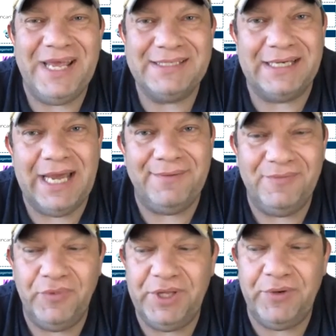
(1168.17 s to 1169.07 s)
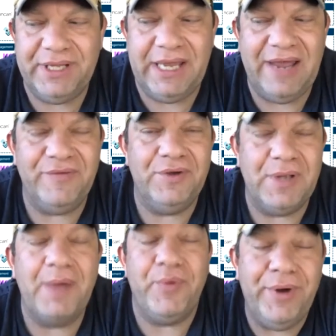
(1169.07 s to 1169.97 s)
Thanks again. Really great to have you.
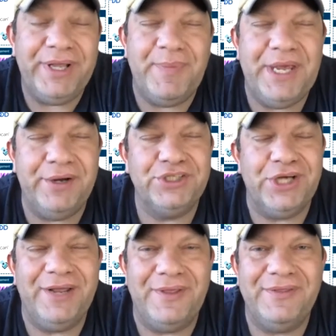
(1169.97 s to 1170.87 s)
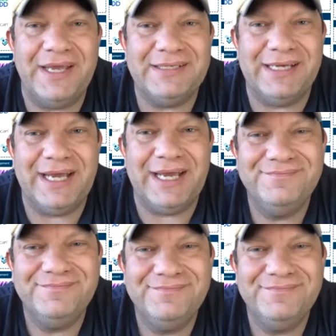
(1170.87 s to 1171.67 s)
Great to be here, Jonathan. Thanks again.